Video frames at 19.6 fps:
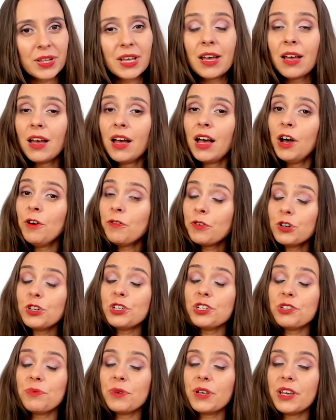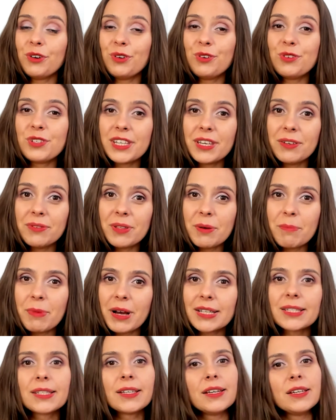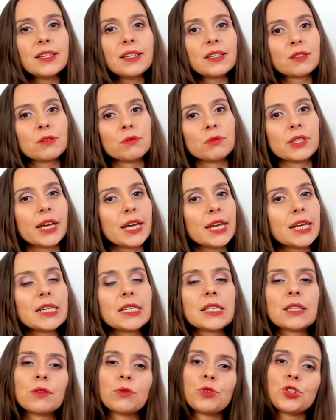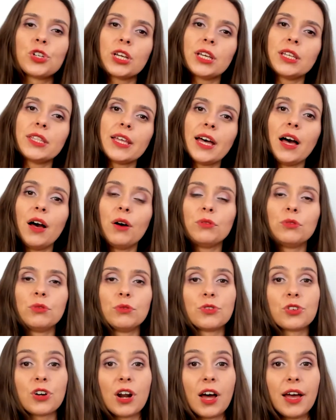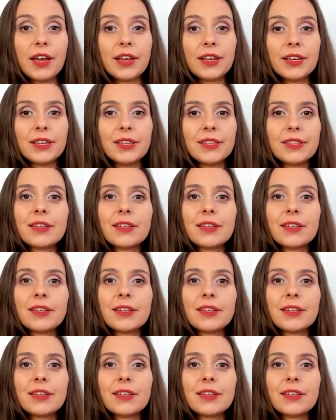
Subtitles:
Of course, we can always give them access to test, to check it out, to try it,